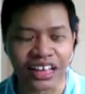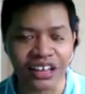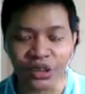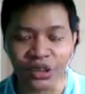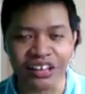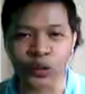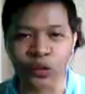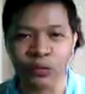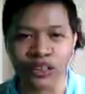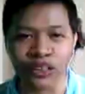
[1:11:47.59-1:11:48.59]
He would
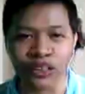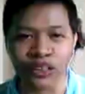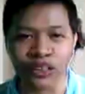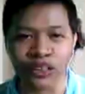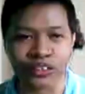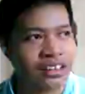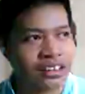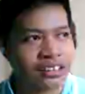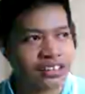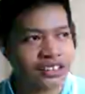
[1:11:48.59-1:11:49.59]
discuss to you, because
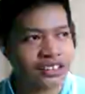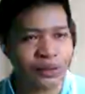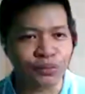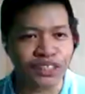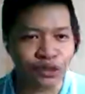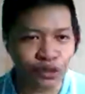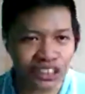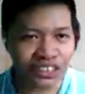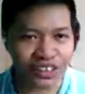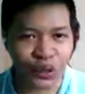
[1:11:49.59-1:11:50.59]
there's something that he
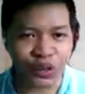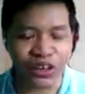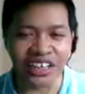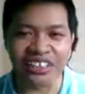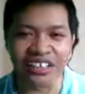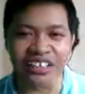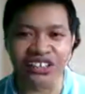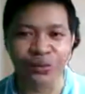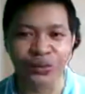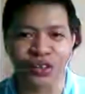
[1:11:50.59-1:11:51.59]
would discuss to you
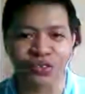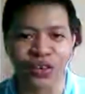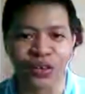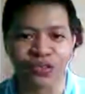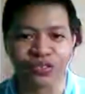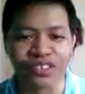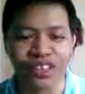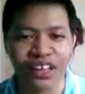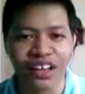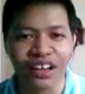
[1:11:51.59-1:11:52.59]
later in terms of
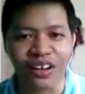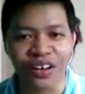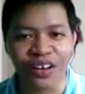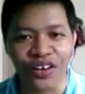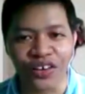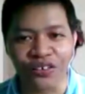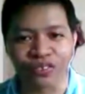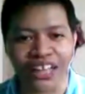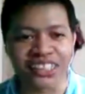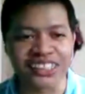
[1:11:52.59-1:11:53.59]

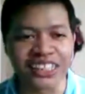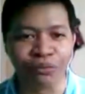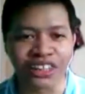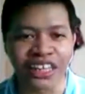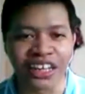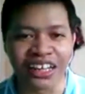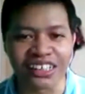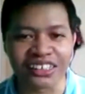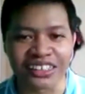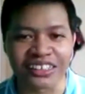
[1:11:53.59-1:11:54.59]
accessing the
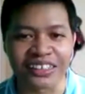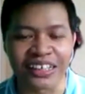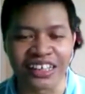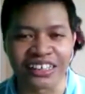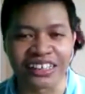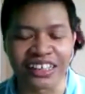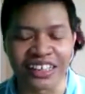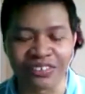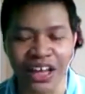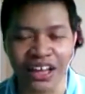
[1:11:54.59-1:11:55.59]
materials, and
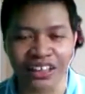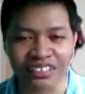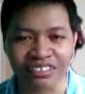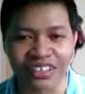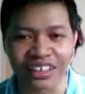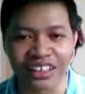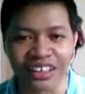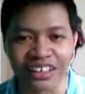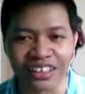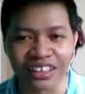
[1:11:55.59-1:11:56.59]
in fact,
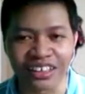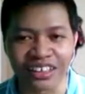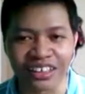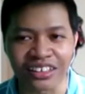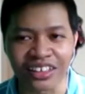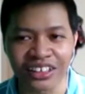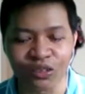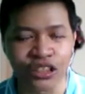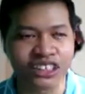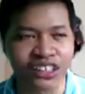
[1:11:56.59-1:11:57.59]
if
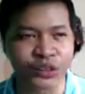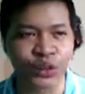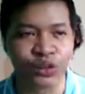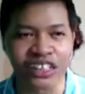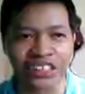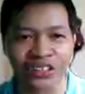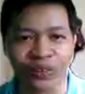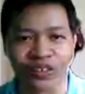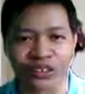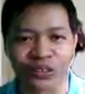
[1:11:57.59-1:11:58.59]
he would discuss to you
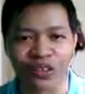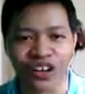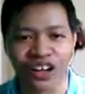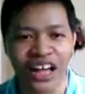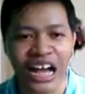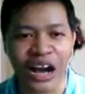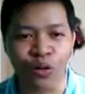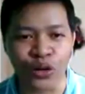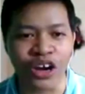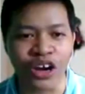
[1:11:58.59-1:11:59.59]
later also
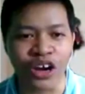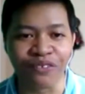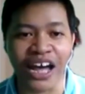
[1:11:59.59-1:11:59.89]
how would you